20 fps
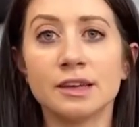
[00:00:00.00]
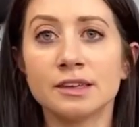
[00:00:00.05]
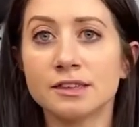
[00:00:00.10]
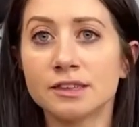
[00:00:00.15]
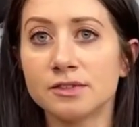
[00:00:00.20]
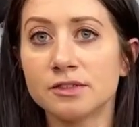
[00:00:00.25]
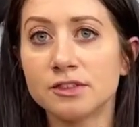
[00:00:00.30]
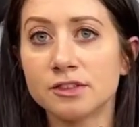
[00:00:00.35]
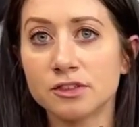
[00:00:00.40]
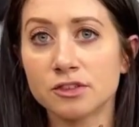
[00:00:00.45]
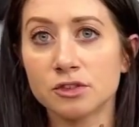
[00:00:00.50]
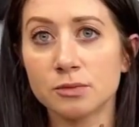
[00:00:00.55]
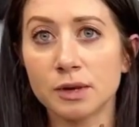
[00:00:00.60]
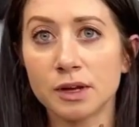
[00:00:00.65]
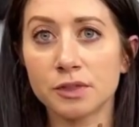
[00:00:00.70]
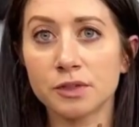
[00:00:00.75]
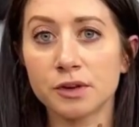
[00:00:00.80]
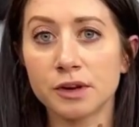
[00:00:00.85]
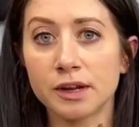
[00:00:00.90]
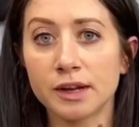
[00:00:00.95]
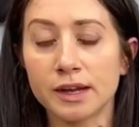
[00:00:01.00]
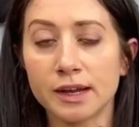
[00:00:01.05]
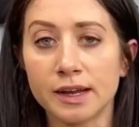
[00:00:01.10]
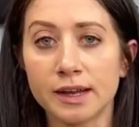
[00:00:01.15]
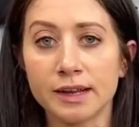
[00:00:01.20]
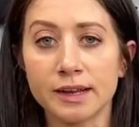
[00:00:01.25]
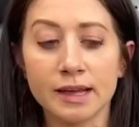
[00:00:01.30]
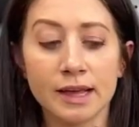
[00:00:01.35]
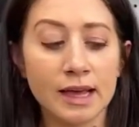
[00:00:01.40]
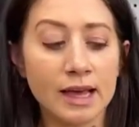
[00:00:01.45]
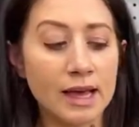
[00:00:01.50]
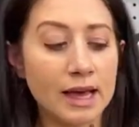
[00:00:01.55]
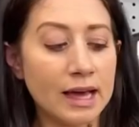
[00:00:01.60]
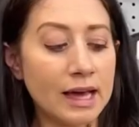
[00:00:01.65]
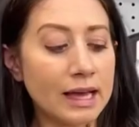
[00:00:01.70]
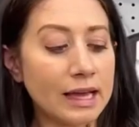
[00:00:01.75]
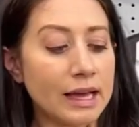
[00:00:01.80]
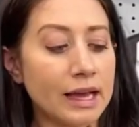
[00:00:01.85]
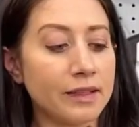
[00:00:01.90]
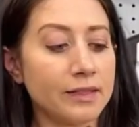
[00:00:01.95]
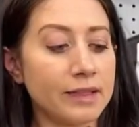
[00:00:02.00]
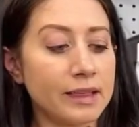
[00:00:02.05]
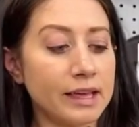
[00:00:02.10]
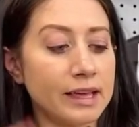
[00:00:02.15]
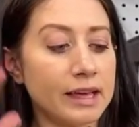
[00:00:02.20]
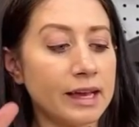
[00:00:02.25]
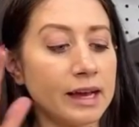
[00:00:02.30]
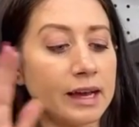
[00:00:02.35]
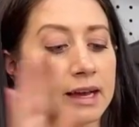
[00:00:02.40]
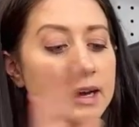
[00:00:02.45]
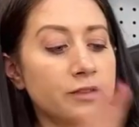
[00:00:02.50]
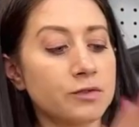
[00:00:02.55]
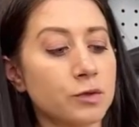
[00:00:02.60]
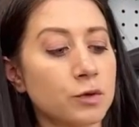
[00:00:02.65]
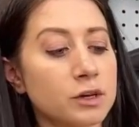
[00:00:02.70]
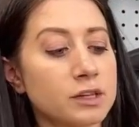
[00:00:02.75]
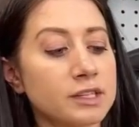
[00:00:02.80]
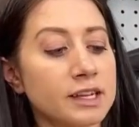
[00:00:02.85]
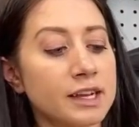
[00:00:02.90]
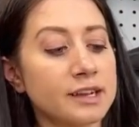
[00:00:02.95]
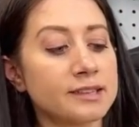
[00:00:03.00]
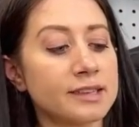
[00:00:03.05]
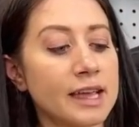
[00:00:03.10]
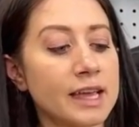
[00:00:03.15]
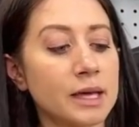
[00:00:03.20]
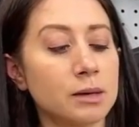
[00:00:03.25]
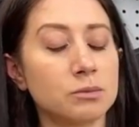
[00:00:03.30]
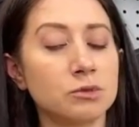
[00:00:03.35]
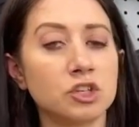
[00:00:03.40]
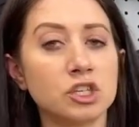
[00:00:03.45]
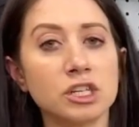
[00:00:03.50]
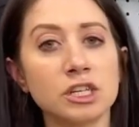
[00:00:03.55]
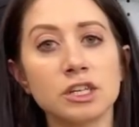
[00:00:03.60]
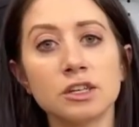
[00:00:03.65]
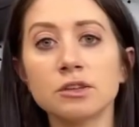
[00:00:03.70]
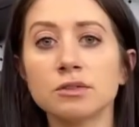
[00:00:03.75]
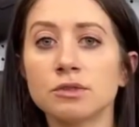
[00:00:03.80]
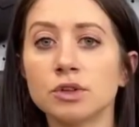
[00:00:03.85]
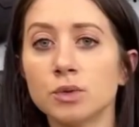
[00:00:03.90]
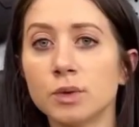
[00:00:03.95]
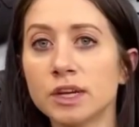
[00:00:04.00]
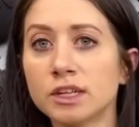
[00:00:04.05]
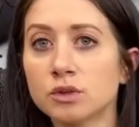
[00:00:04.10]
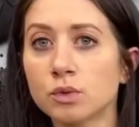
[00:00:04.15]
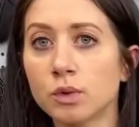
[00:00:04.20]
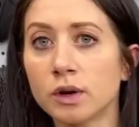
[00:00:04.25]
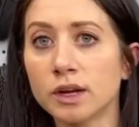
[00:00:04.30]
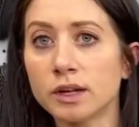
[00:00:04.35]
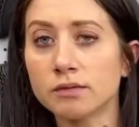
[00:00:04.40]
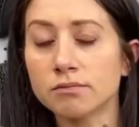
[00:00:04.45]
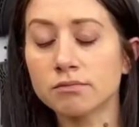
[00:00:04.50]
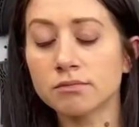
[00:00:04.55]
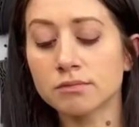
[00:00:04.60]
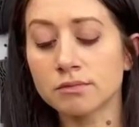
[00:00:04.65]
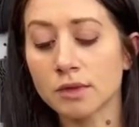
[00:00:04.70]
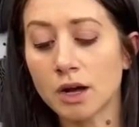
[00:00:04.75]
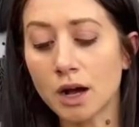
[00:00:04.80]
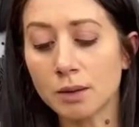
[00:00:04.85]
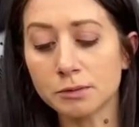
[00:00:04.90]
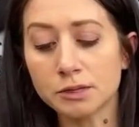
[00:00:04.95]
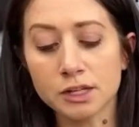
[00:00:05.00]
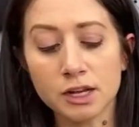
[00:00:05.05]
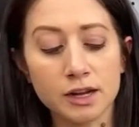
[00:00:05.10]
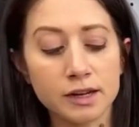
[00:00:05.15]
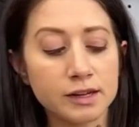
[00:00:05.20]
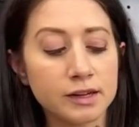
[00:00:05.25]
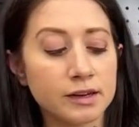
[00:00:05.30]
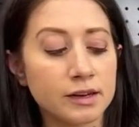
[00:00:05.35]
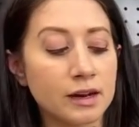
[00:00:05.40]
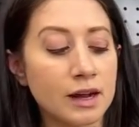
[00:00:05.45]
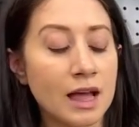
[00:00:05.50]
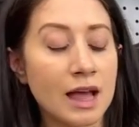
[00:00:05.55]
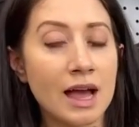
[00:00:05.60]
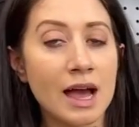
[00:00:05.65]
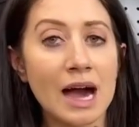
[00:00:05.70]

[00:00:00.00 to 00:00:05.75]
760 by 39. I got the Vortex AMG UH1 optic on here.